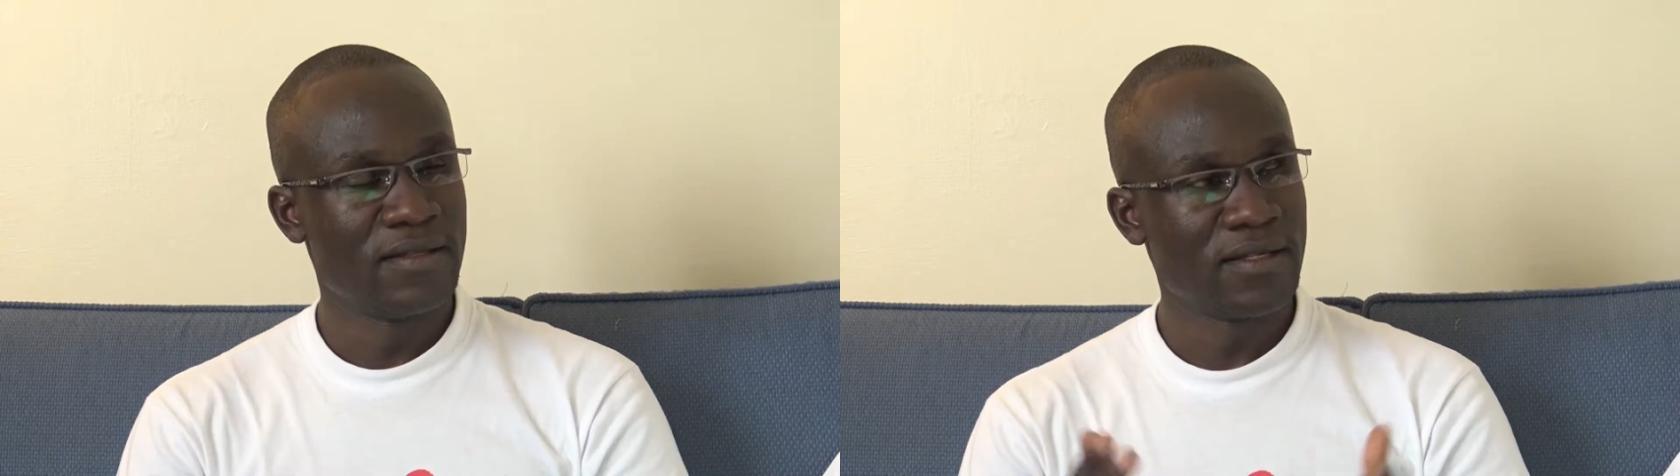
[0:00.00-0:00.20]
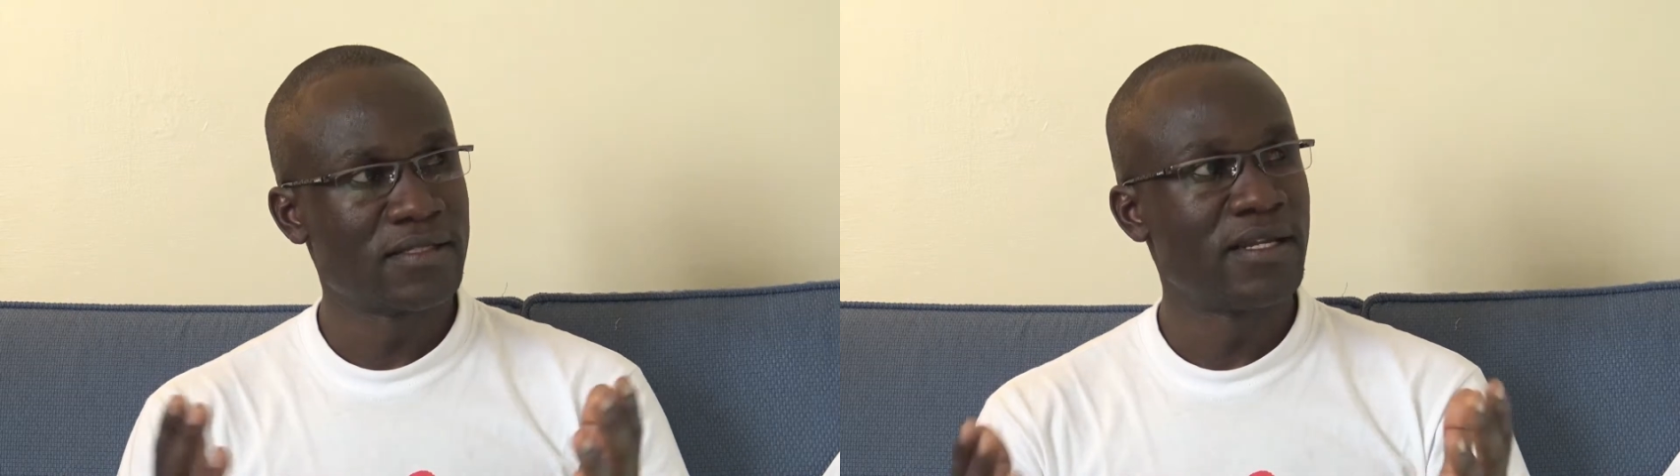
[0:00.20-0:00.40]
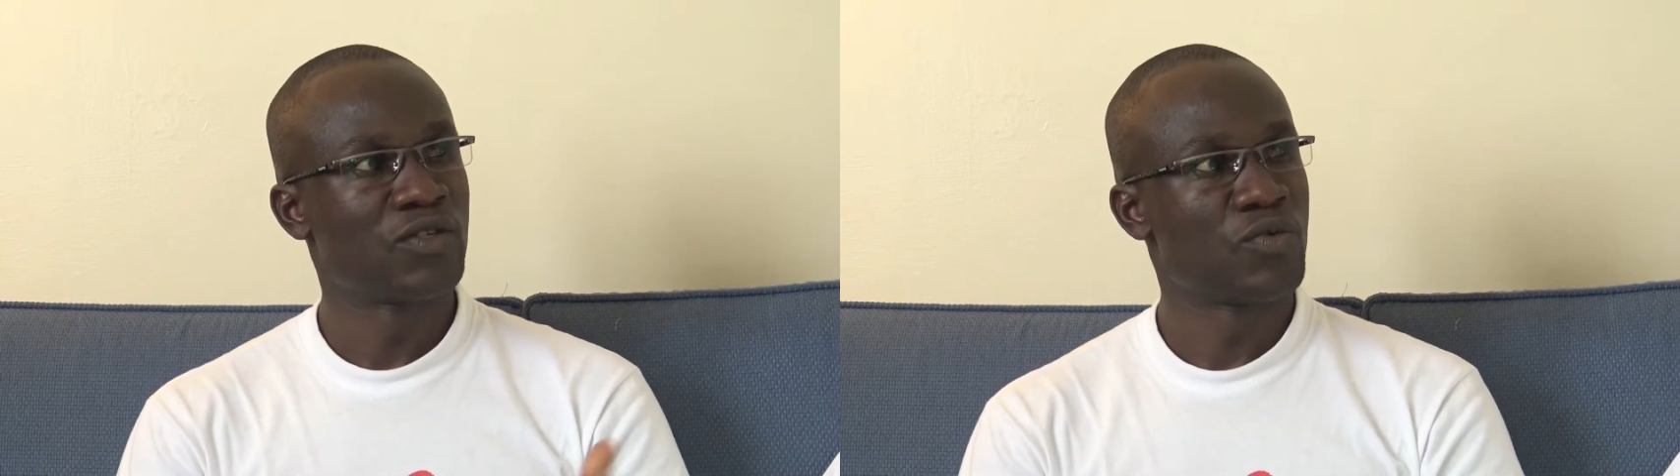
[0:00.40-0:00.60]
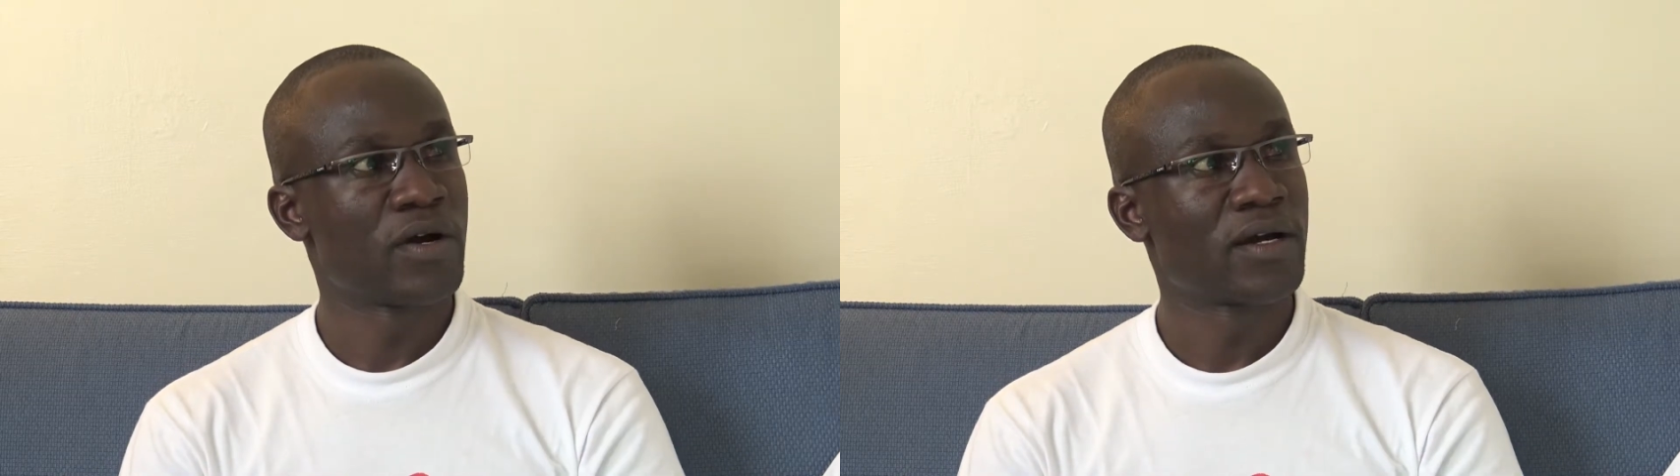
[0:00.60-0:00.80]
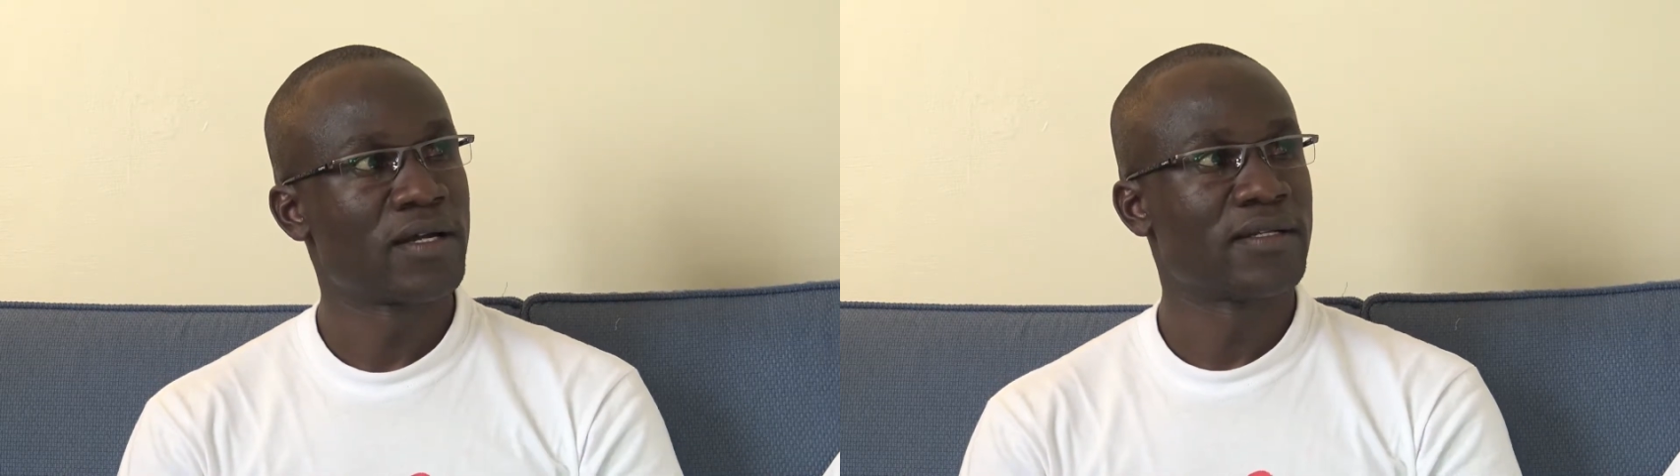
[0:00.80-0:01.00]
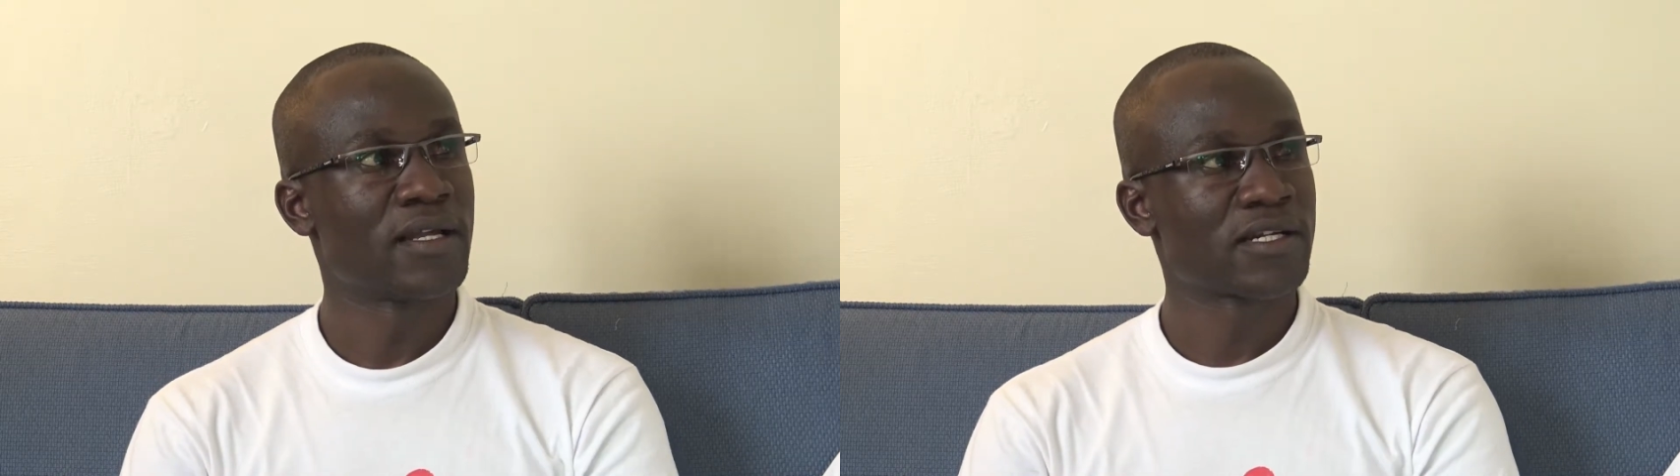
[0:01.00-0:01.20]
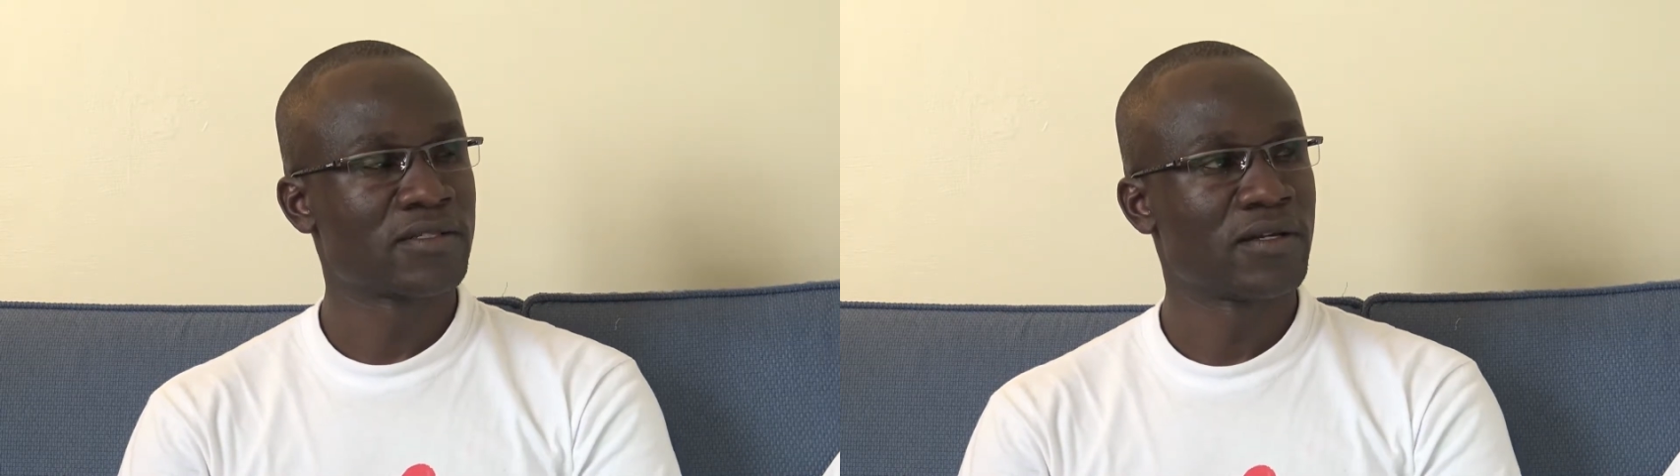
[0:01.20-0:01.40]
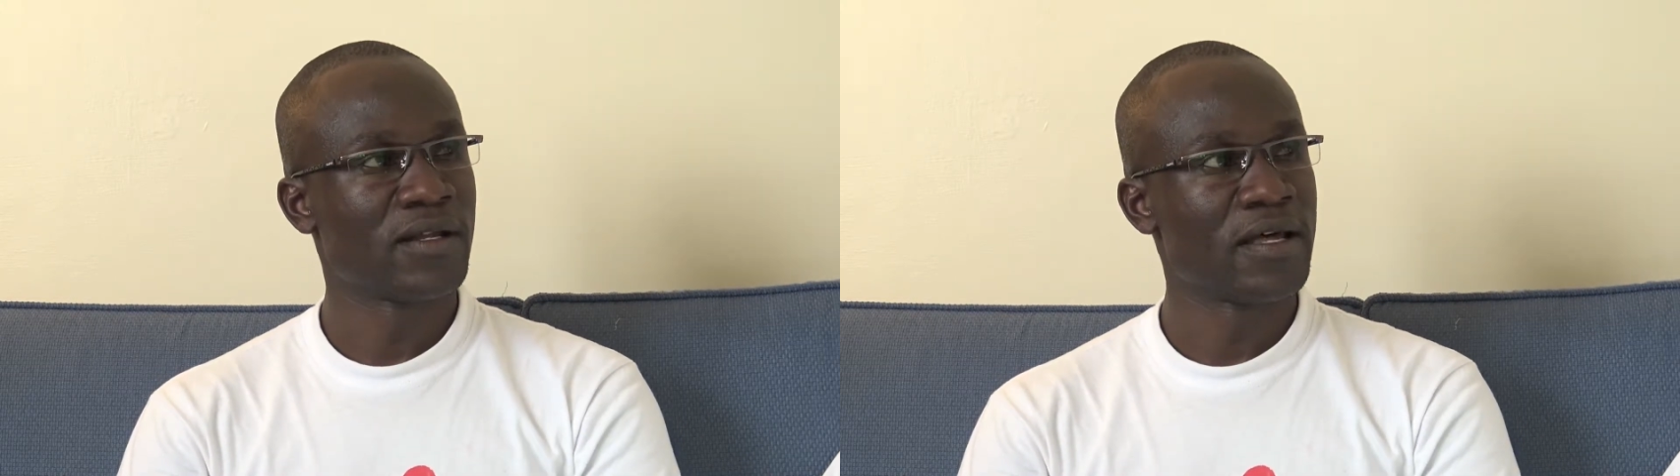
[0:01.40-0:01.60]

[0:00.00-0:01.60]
this network at a national